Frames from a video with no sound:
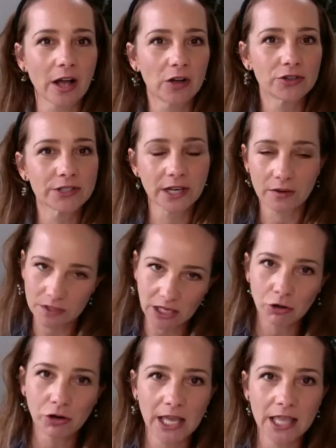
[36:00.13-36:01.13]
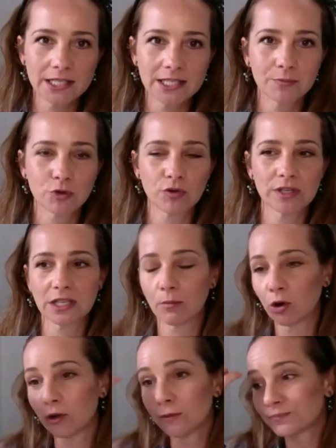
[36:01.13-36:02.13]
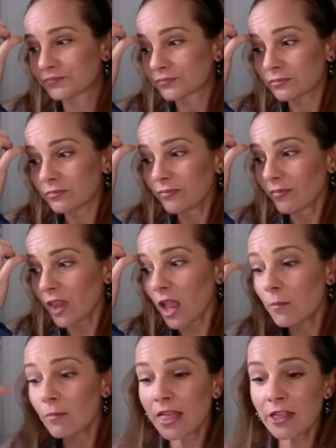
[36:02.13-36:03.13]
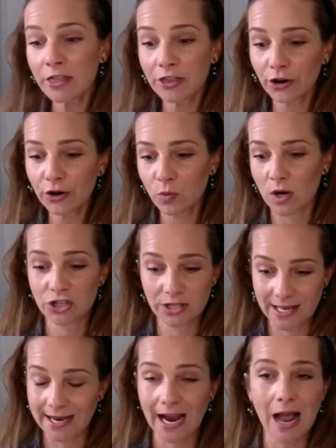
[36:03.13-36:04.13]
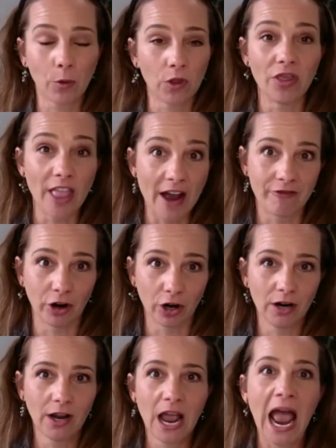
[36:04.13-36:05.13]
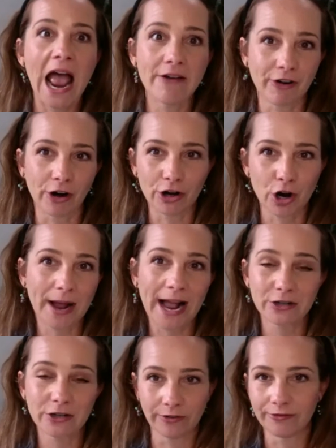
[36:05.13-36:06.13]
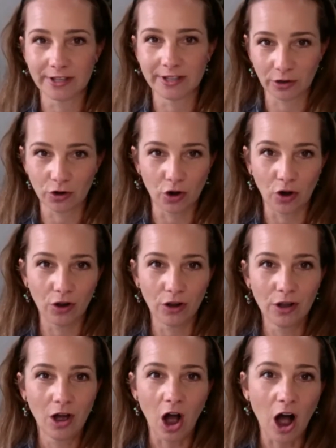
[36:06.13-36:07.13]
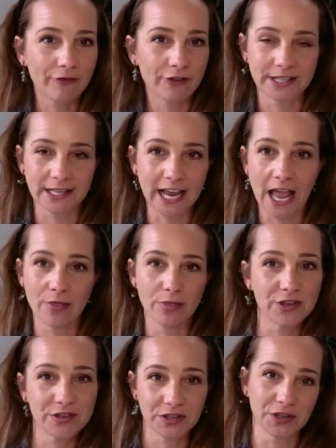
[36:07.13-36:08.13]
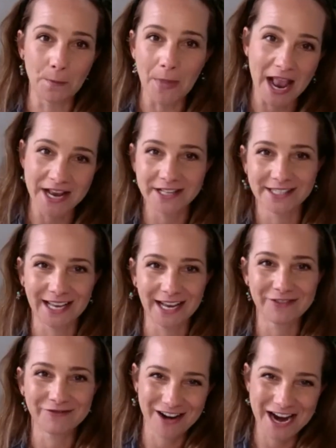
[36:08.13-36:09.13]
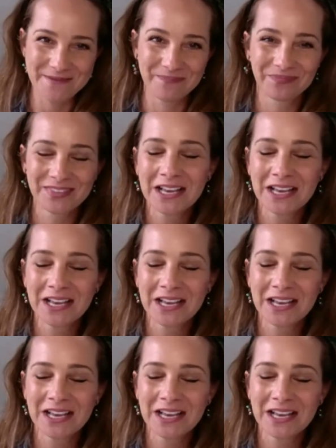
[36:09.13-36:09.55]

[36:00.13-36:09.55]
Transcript: felt. And I was like, okay, that seems reasonable. And by the third one, she's like, I will never, ever go back to a physical office again. This is amazing, right?